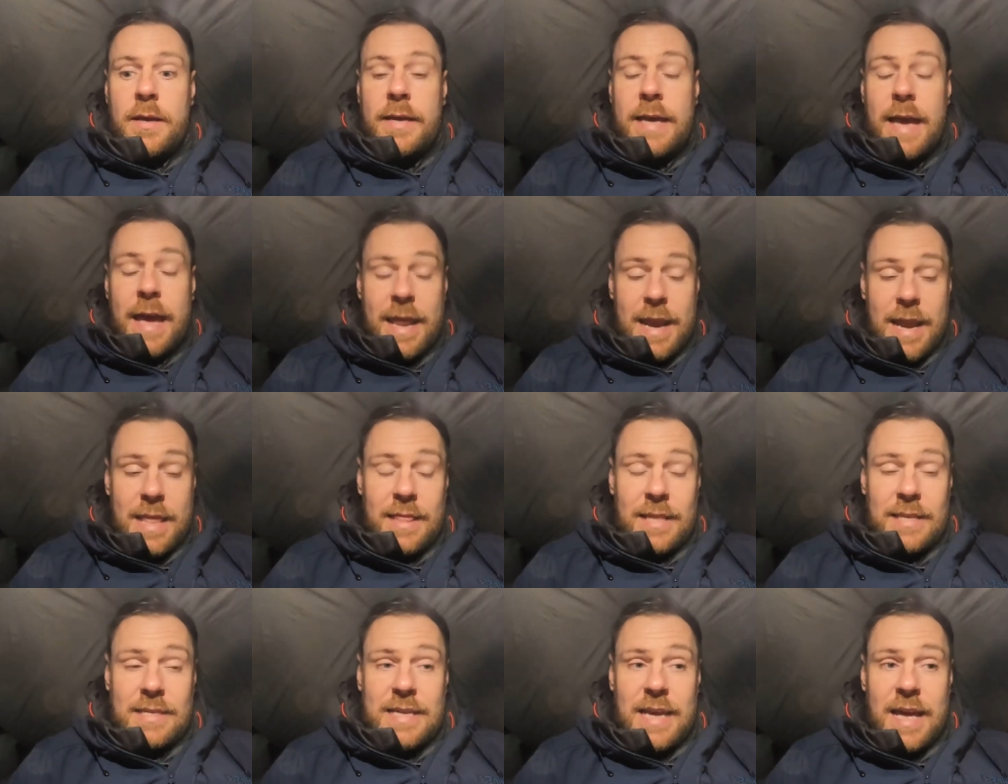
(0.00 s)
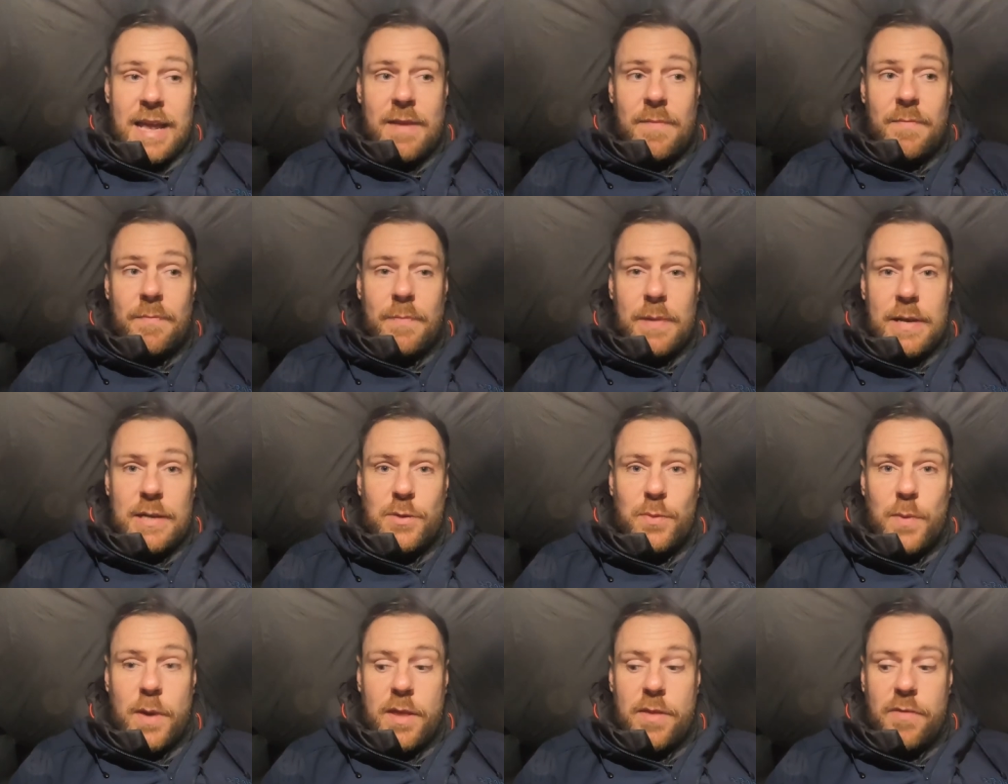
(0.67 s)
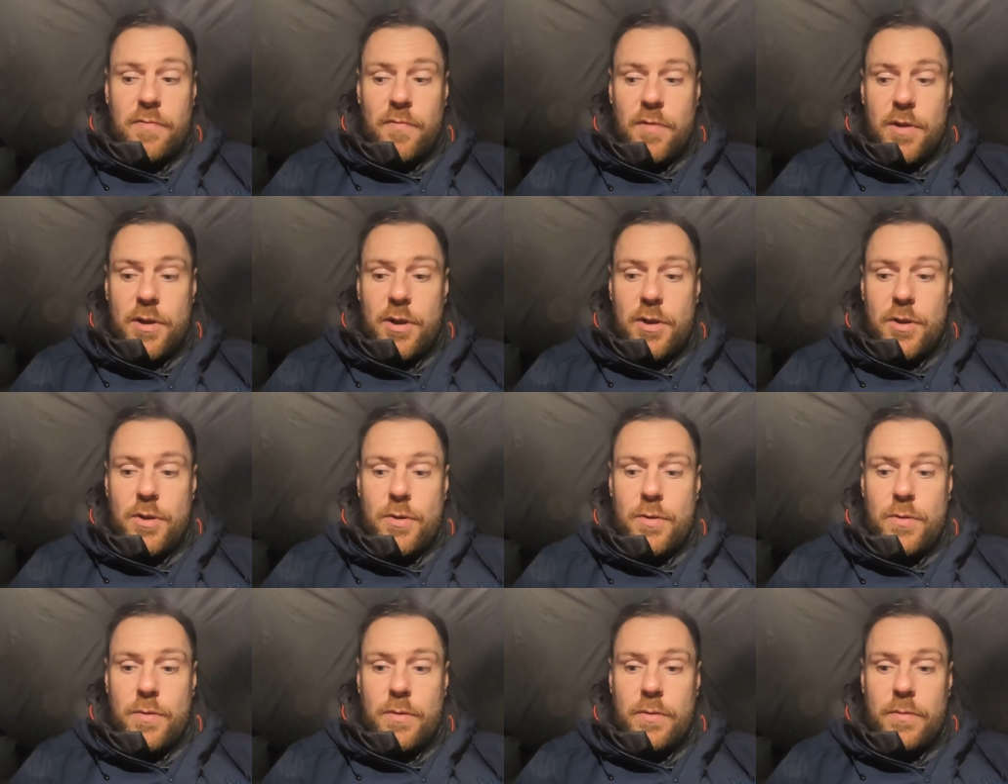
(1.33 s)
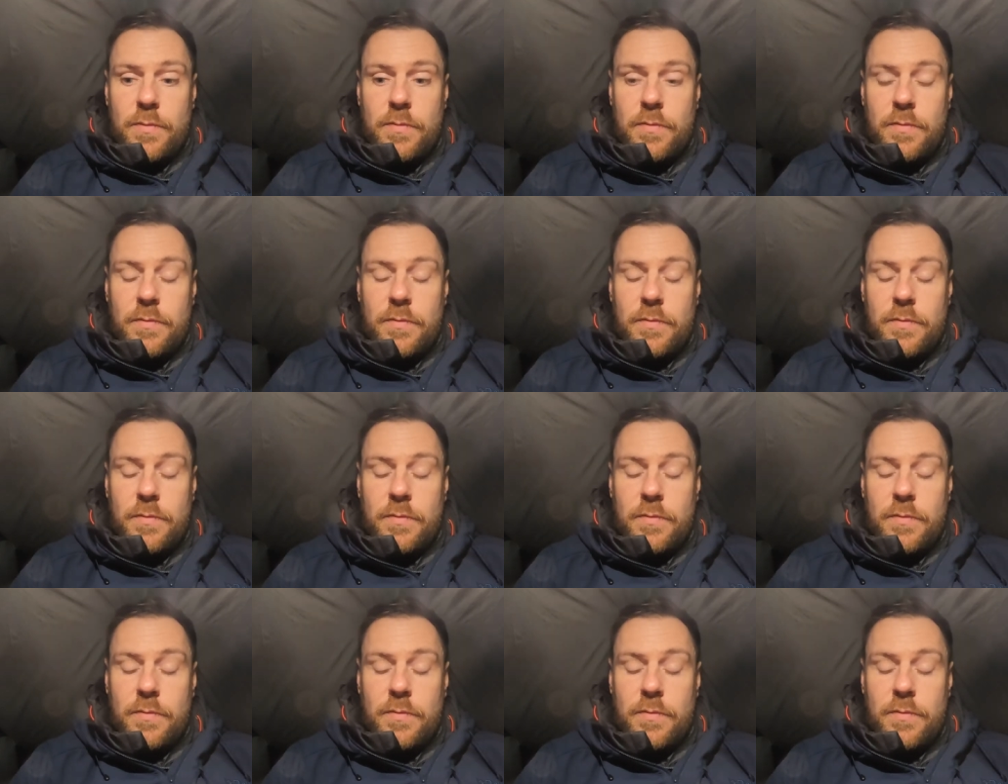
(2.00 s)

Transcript: Getting in the tent, piss wet through,